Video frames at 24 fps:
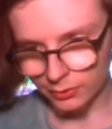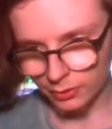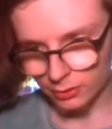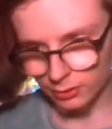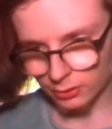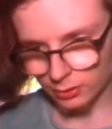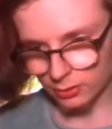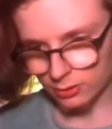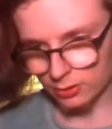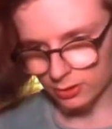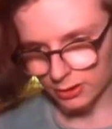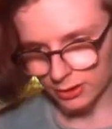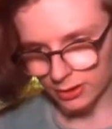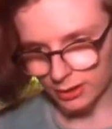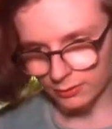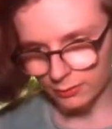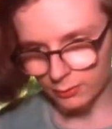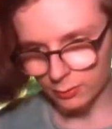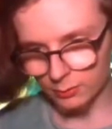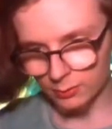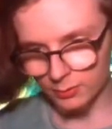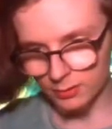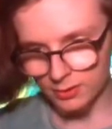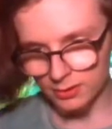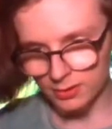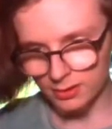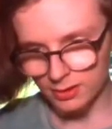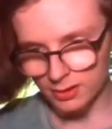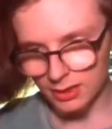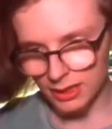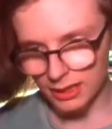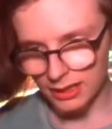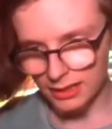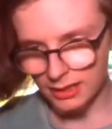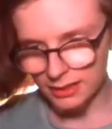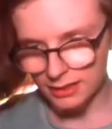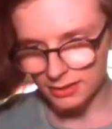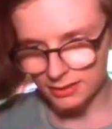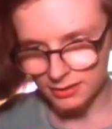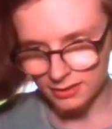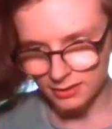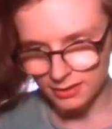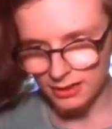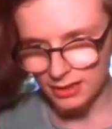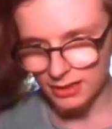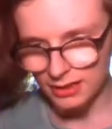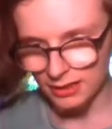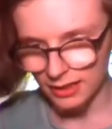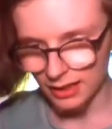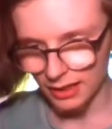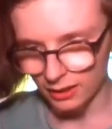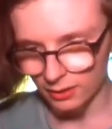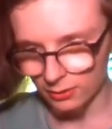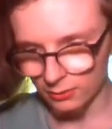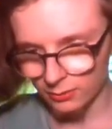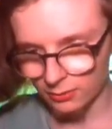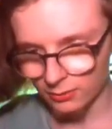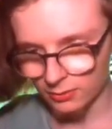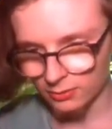Looks like everyone's taken a seat now.